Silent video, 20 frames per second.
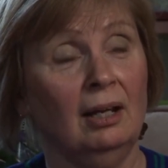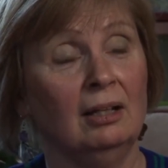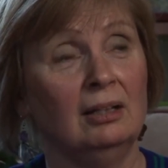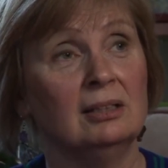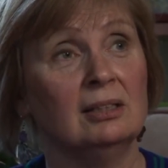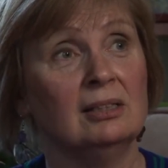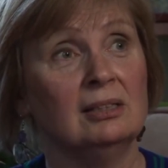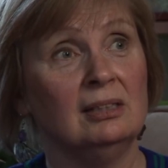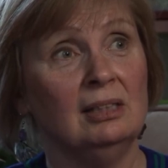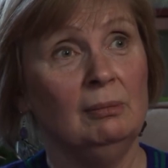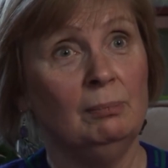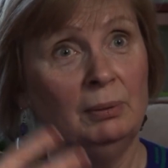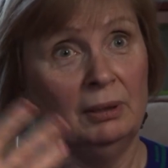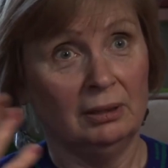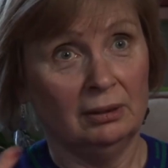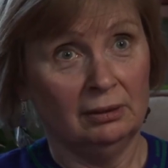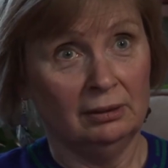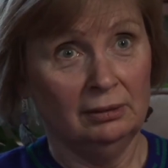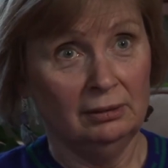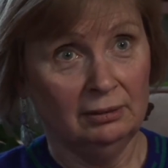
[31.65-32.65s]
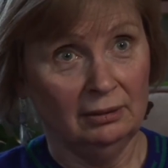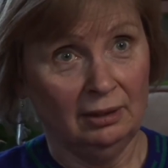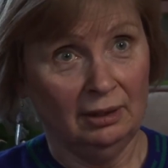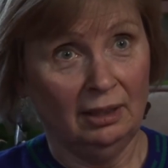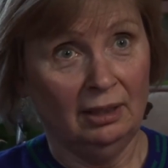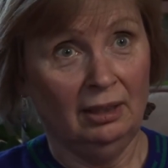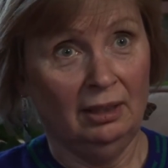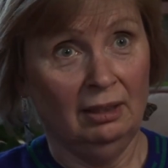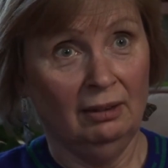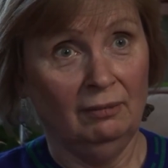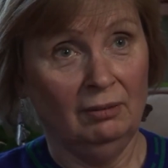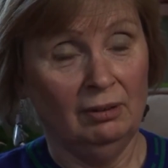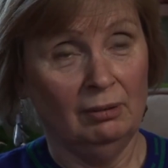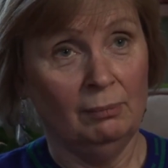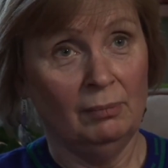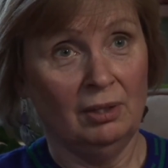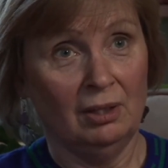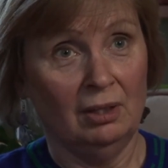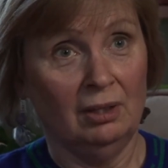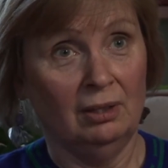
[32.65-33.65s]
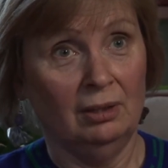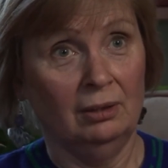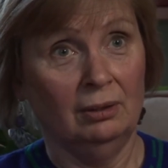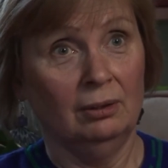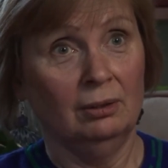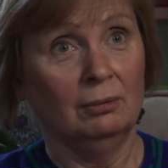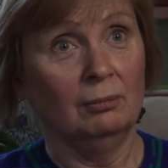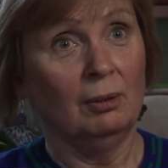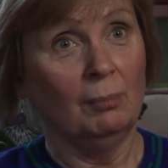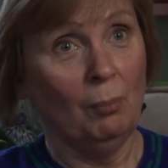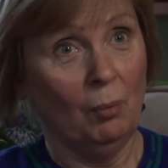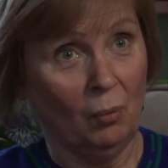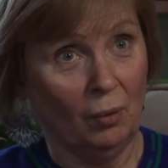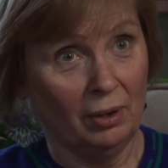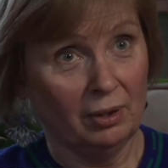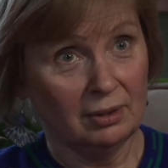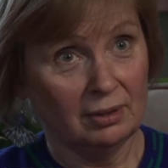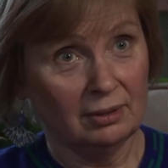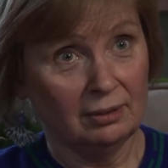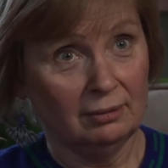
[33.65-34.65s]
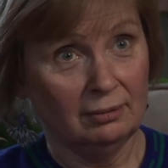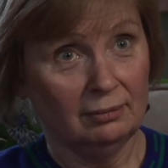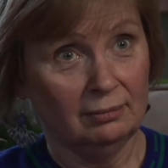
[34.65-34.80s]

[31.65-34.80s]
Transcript: to see Bill and give him the report.